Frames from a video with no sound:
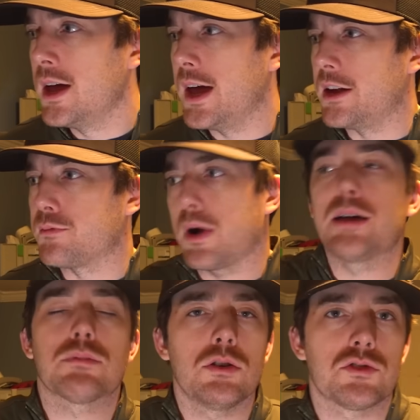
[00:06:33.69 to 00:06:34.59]
And if
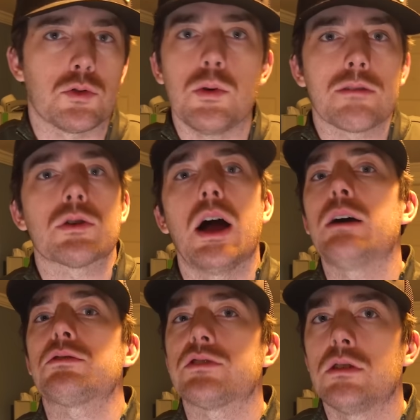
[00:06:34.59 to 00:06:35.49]
Brian Bros or whoever
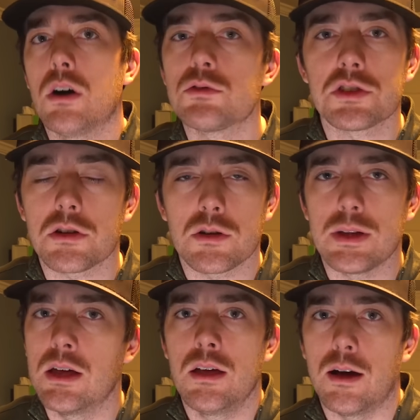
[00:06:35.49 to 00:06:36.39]
else hosts a
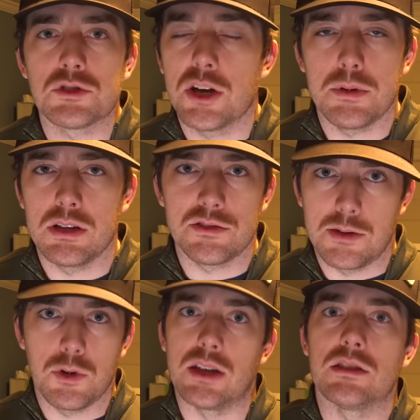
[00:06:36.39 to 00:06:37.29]
tournament, I'm gonna champion it the
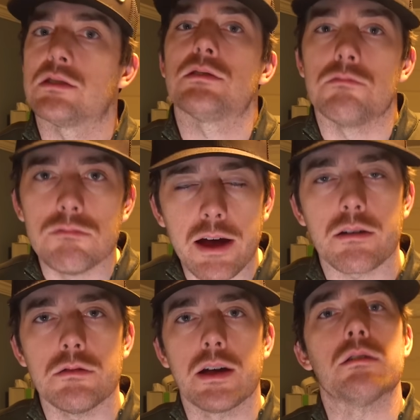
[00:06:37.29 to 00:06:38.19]
same way. This is
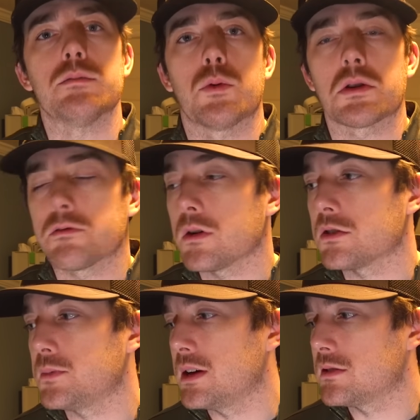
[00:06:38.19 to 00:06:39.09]
very, very important for our
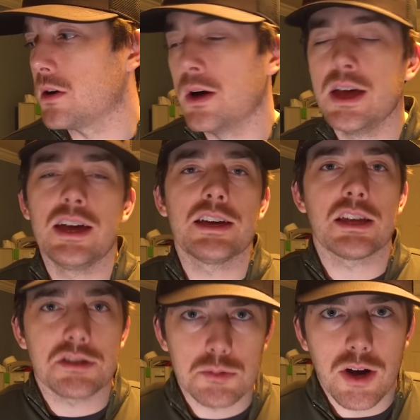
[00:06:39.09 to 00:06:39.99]
space. So hit
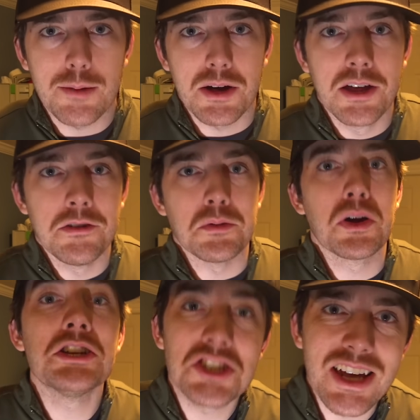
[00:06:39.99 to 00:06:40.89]
that subscribe button if you
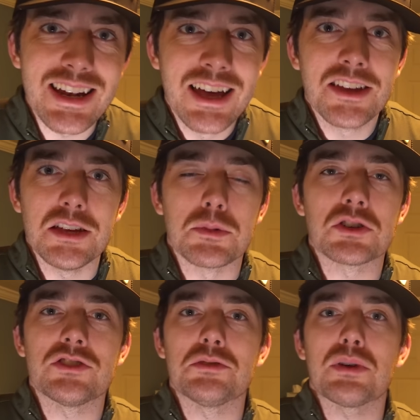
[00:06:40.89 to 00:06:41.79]
appreciate the
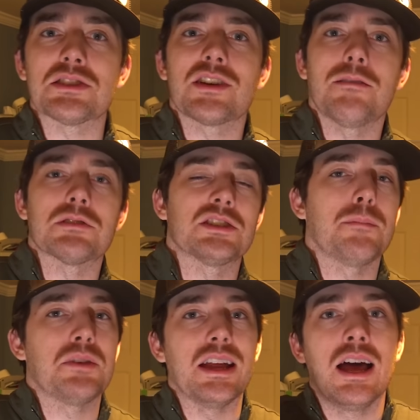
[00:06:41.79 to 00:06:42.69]
emergency press conference
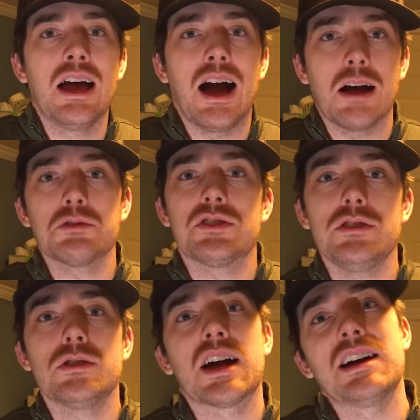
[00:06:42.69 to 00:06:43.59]
update. I will see
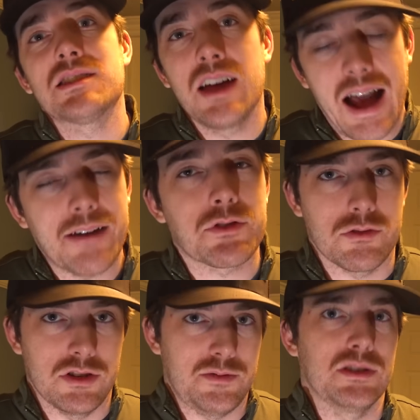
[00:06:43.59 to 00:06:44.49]
you guys after
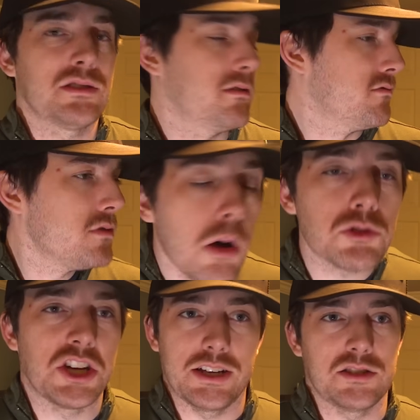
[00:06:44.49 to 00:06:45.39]
Christmas. No
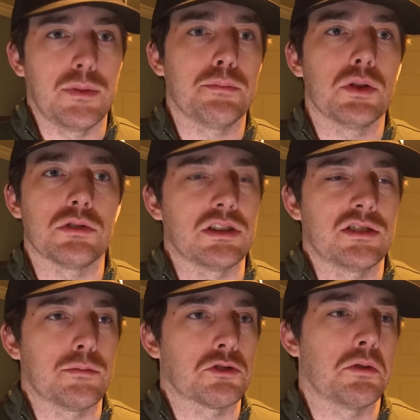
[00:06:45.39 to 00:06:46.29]
chance I'm uploading
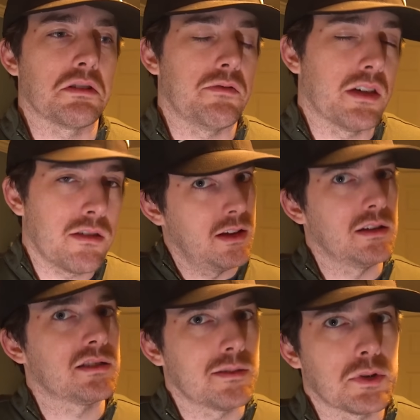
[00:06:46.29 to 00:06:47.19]
December 25th
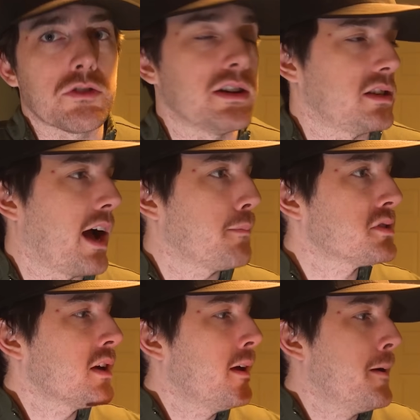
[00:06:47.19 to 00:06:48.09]
unless something crazy
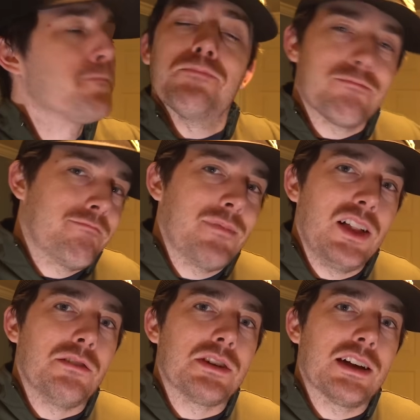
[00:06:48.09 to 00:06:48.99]
happens. I
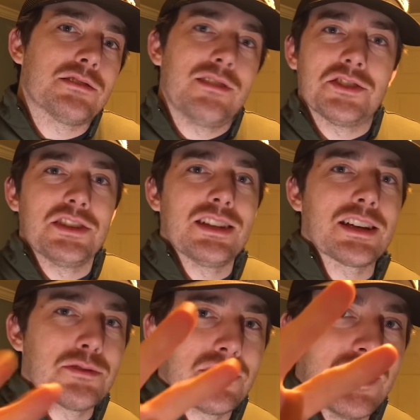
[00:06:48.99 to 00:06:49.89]
love you guys. I'll see you in the
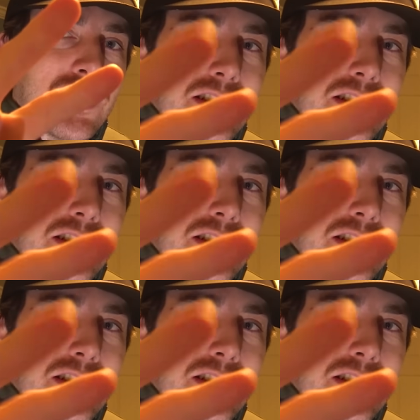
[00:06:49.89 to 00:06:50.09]
next one. Take